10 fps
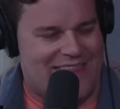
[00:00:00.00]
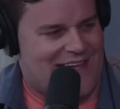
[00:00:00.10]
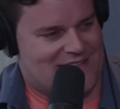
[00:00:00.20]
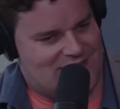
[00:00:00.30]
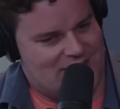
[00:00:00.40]

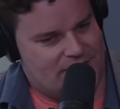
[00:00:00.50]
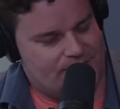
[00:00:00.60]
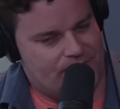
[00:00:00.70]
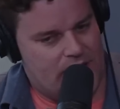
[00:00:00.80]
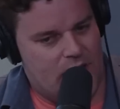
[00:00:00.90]
this,
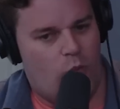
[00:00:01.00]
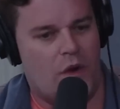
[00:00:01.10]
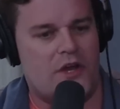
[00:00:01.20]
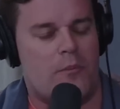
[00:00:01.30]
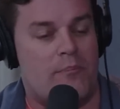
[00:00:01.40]

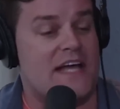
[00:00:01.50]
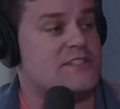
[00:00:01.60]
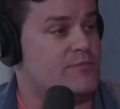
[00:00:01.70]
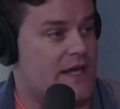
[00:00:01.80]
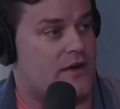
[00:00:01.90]
when your
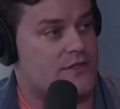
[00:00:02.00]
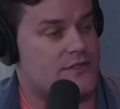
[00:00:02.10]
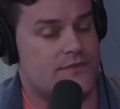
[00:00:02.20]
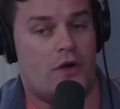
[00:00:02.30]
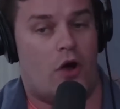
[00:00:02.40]
best
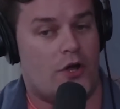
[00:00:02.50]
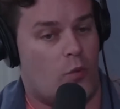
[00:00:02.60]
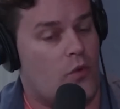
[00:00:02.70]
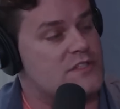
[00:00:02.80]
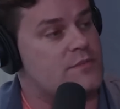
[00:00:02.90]
players are
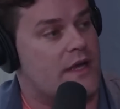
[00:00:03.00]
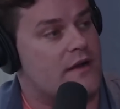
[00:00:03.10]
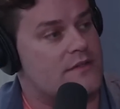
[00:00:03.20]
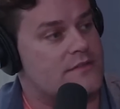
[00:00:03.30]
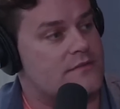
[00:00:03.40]
your worst
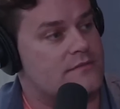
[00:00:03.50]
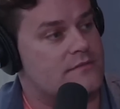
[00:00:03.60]
players,